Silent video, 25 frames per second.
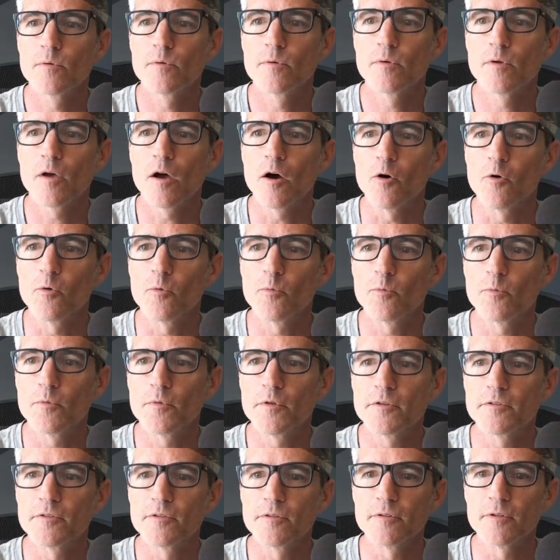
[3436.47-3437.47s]
Oh,
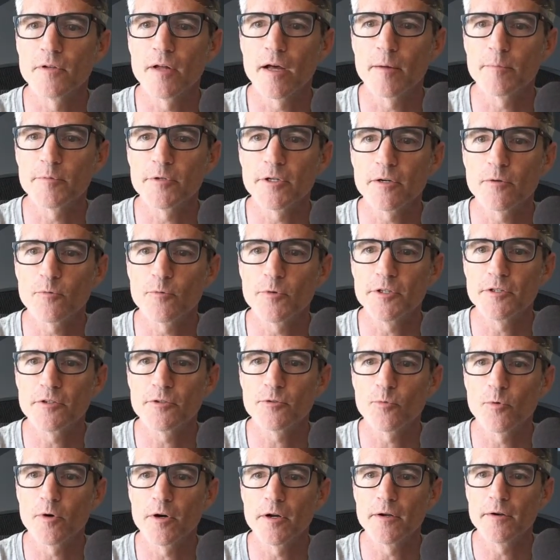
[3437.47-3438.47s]
this is an object. We
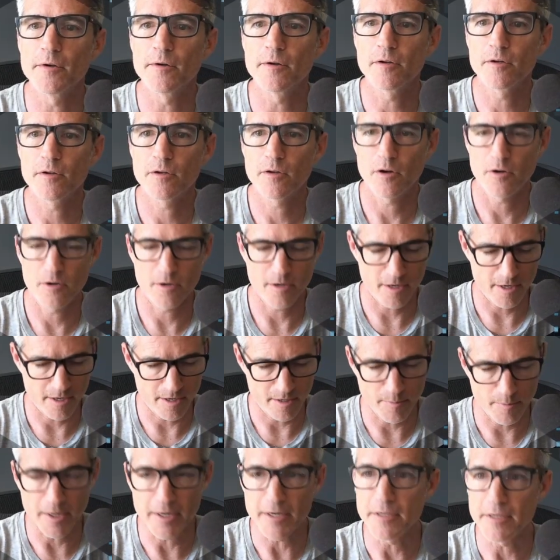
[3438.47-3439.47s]
just want cart
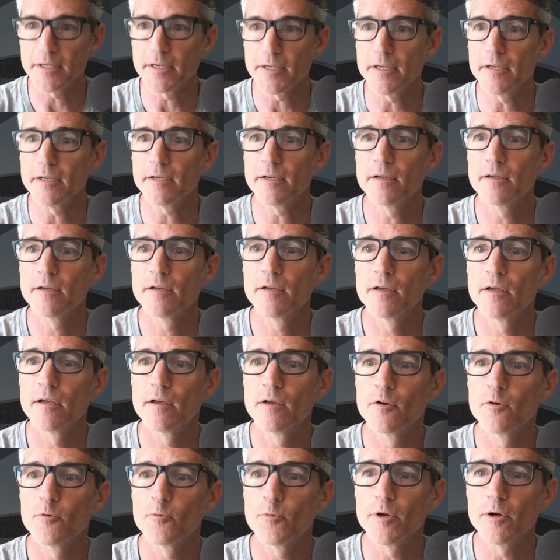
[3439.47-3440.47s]
item ID.
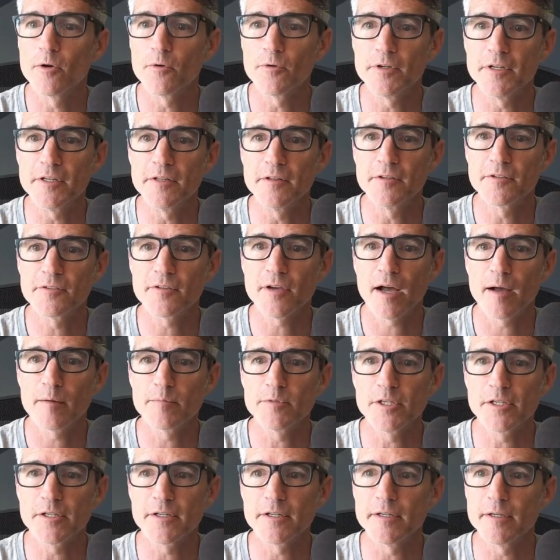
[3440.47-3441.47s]
We don't need this
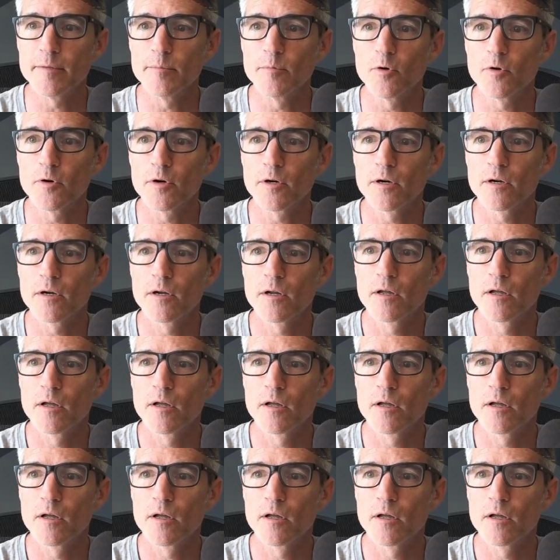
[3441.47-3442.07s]
object anymore.